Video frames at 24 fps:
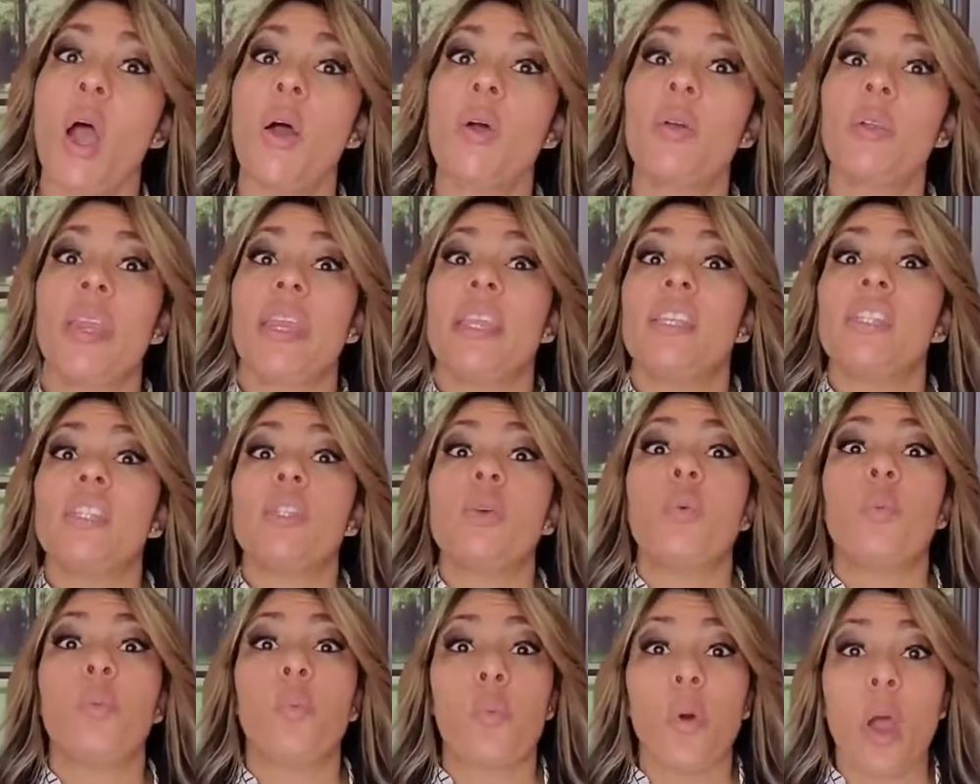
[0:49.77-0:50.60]
Okay,
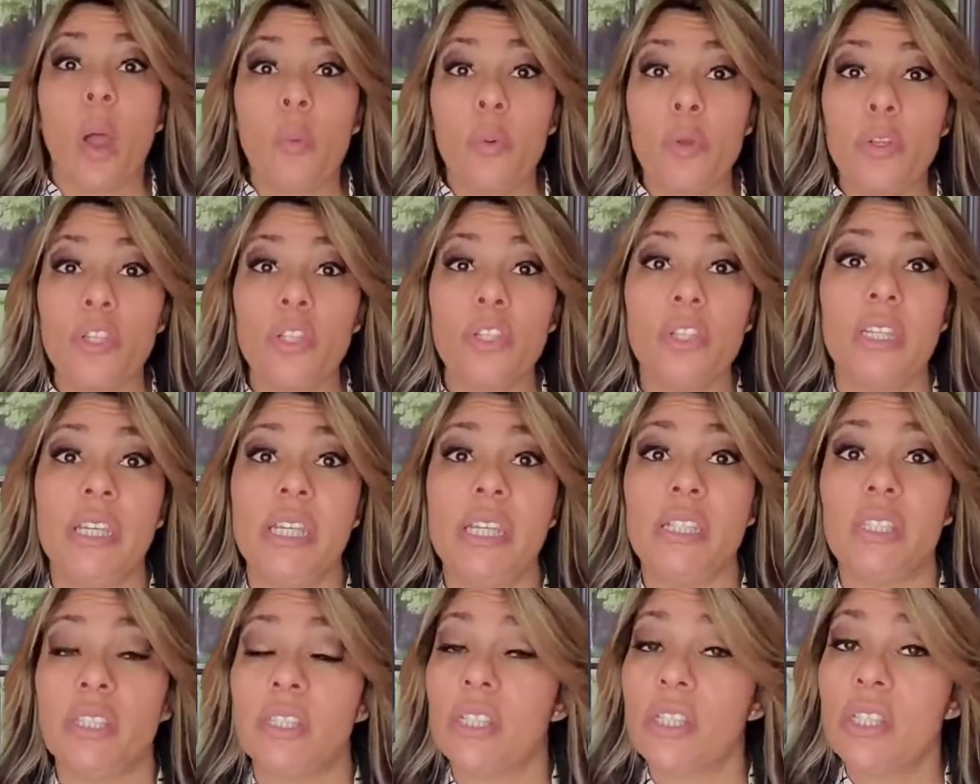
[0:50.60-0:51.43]
so what would you
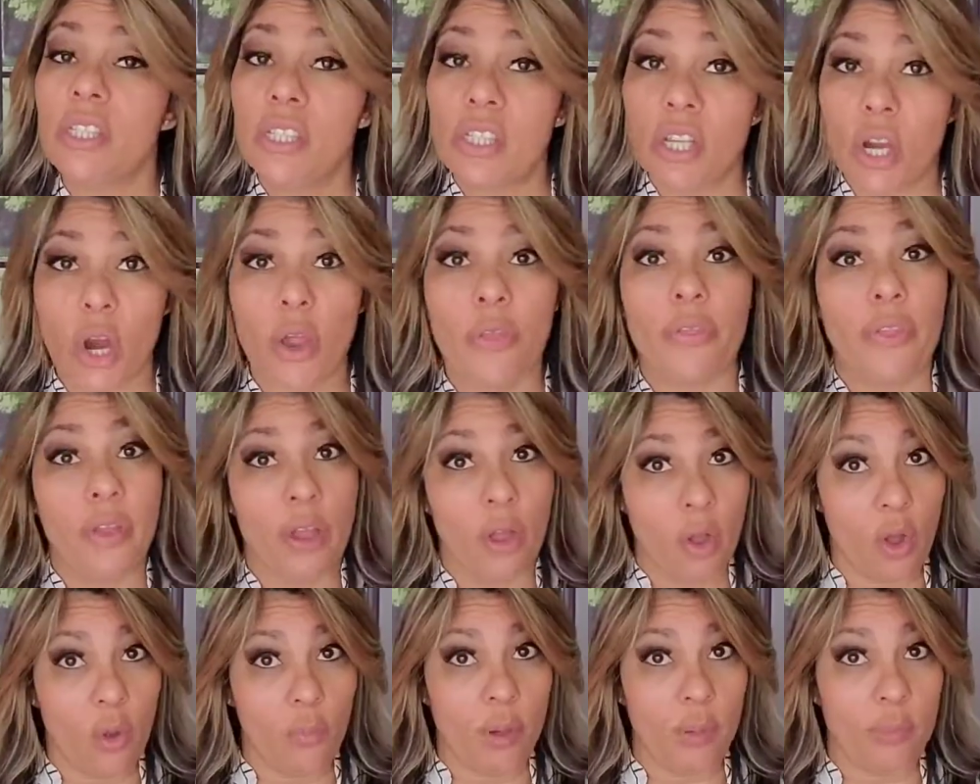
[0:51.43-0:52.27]
need to start the
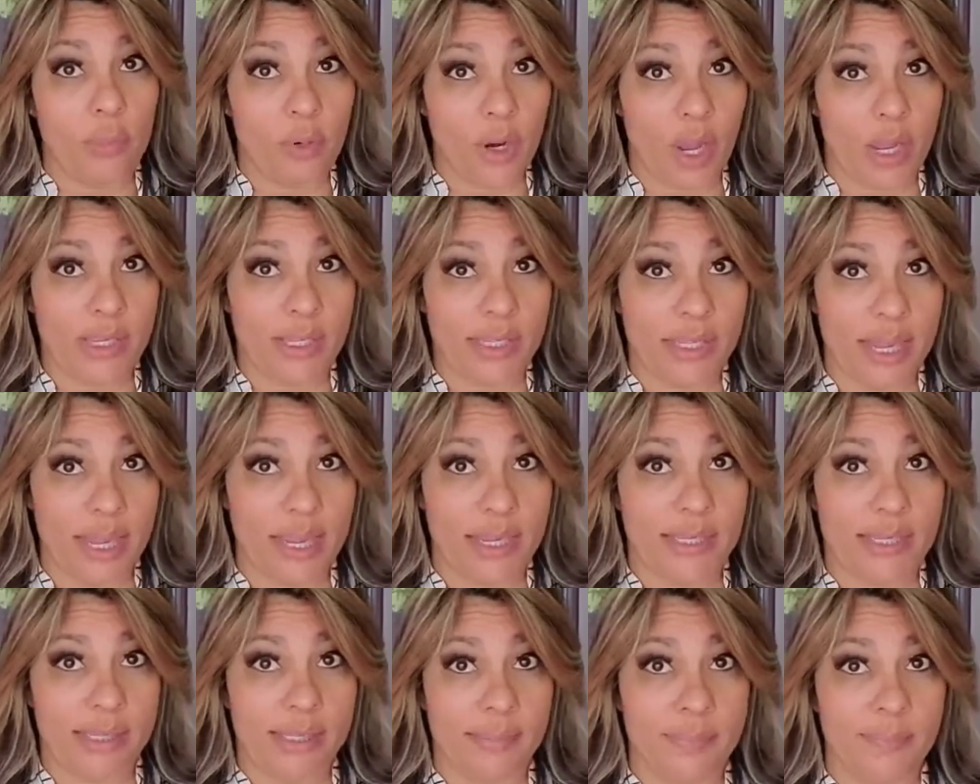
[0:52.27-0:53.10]
homing
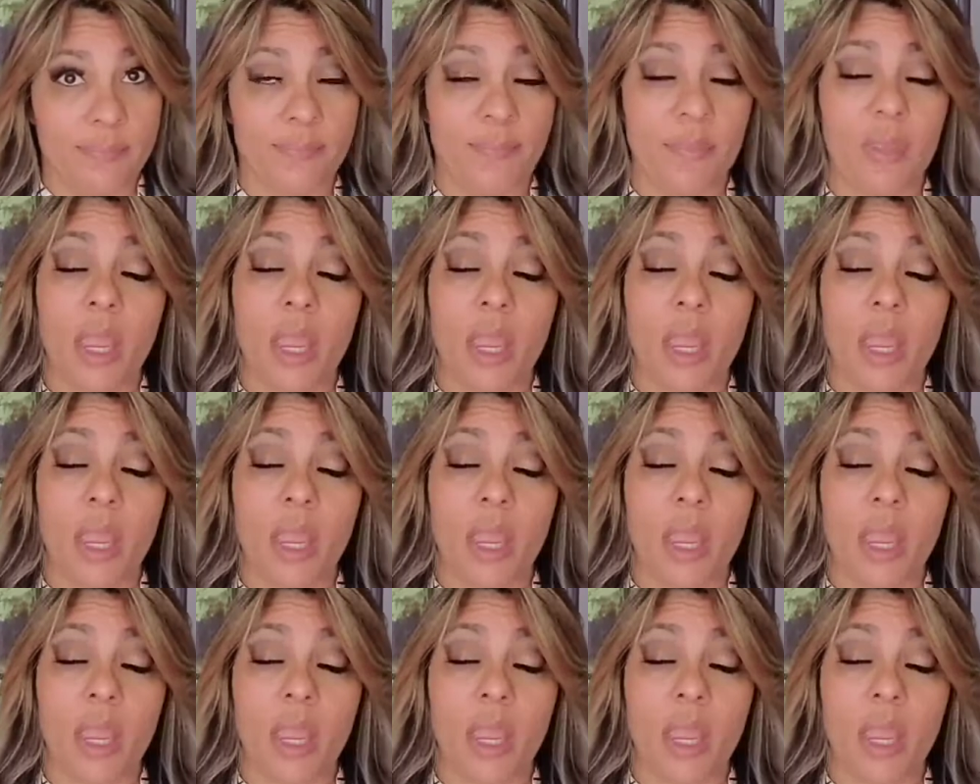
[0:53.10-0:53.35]
process?